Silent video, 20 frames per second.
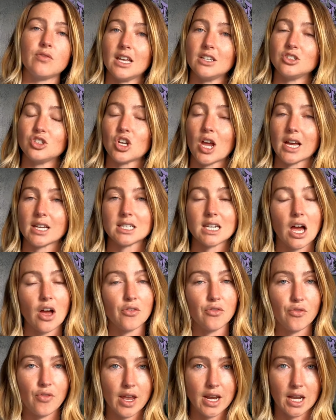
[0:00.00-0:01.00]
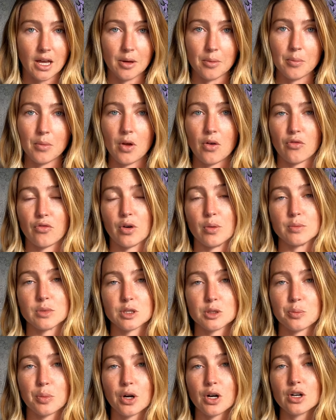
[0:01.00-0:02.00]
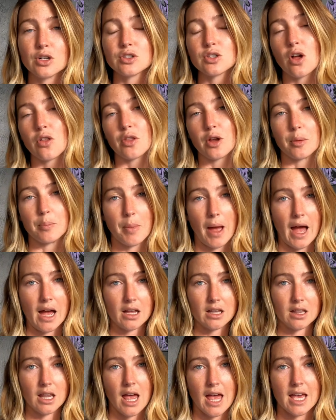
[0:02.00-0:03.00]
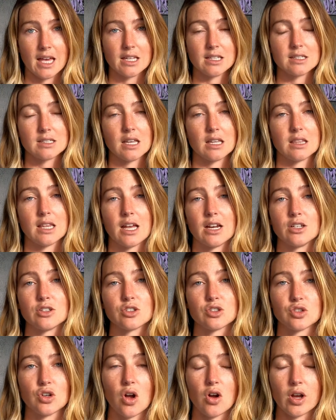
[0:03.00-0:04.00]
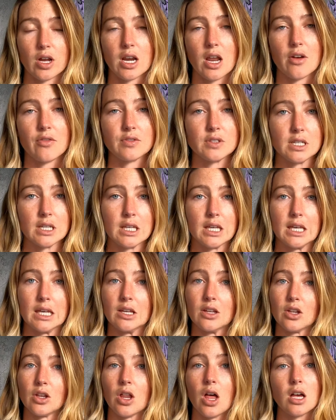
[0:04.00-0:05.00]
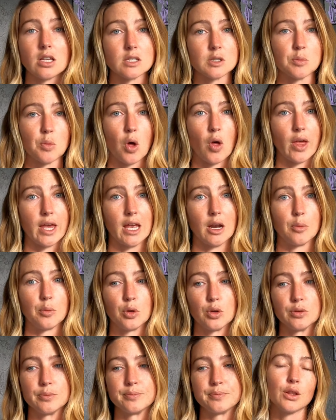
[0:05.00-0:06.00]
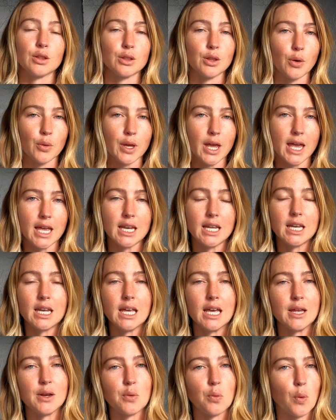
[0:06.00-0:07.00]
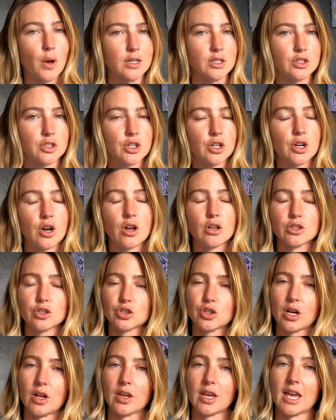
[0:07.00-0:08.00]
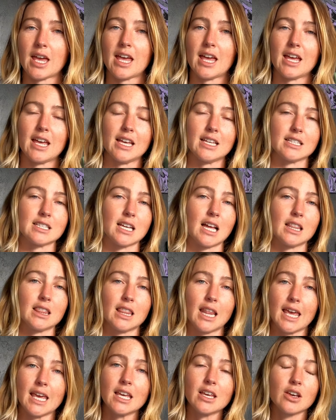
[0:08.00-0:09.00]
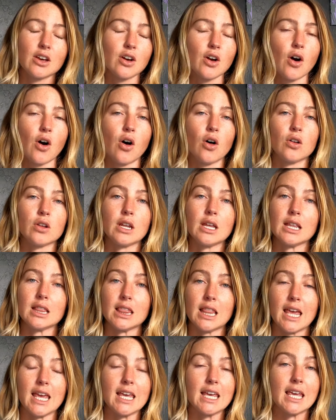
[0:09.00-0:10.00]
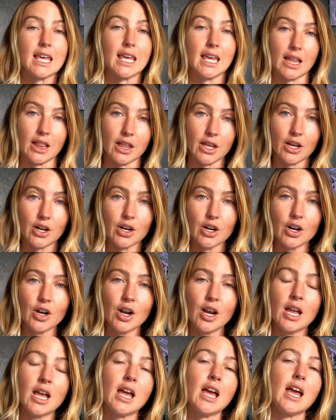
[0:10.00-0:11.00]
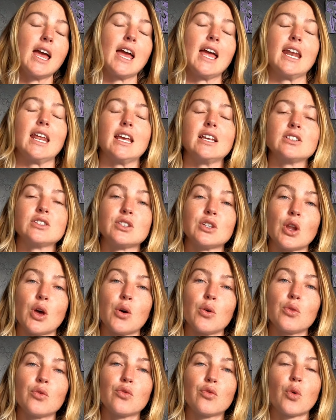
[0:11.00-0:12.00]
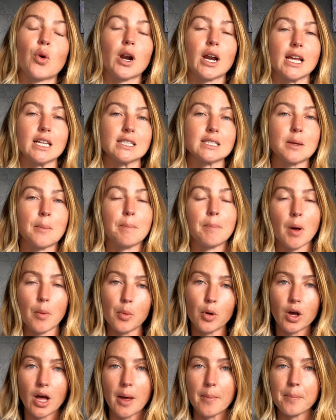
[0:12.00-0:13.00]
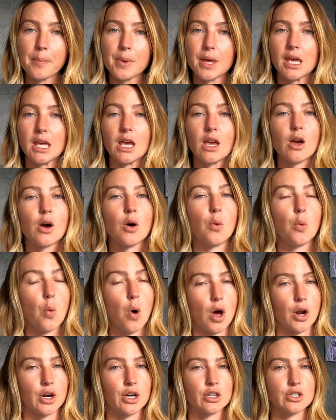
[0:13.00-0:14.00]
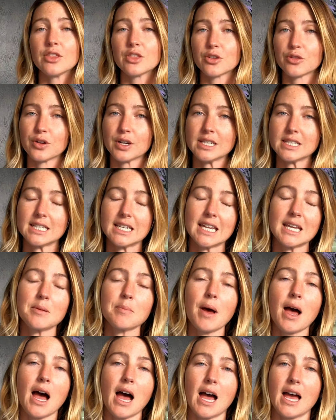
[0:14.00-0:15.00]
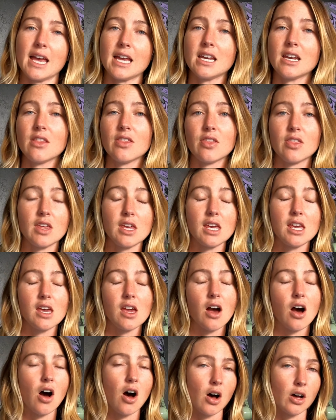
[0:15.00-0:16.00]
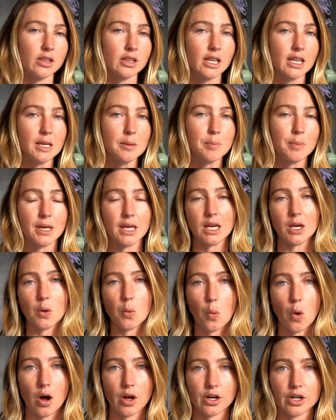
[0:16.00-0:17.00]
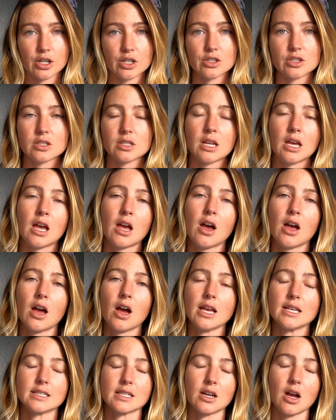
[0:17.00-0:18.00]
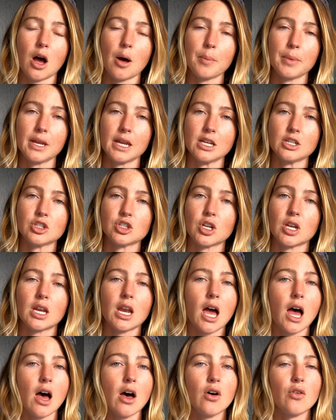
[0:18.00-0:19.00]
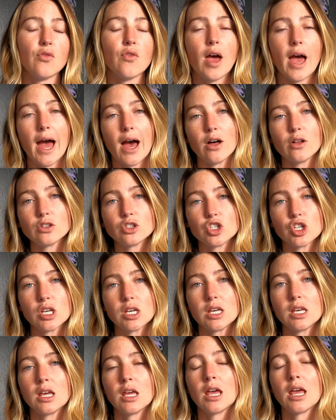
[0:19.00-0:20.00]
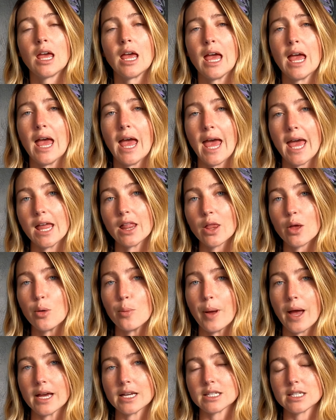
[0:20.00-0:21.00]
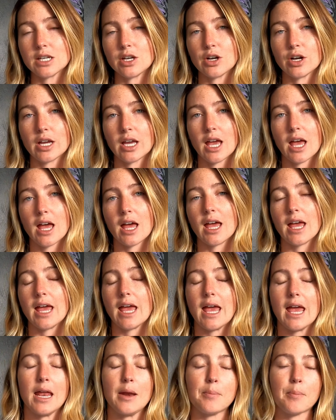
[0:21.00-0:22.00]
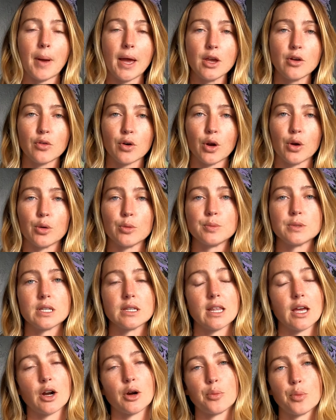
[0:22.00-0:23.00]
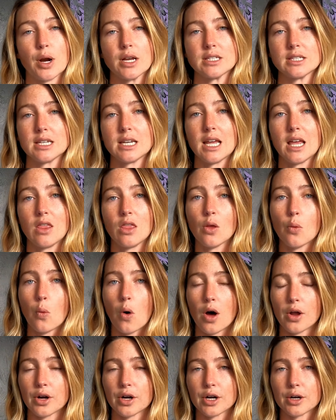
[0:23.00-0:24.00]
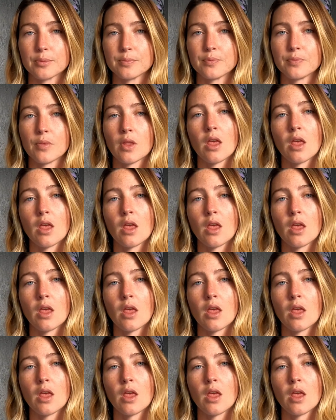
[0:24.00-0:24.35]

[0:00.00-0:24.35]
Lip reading: inject a venom from spurs on their back legs that is strong enough to kill a small animal. Located in Western Australia is a lake called Lake Hillier, and it is known for its bubblegum pink water. The reasoning behind the oddly pink waters is a combination of algae, halobacteria, and microbes that are present in the water.